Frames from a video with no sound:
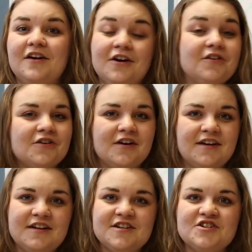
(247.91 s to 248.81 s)
article on
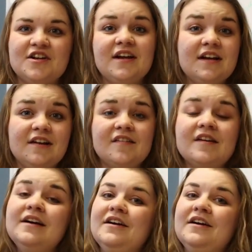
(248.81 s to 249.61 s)
condition is,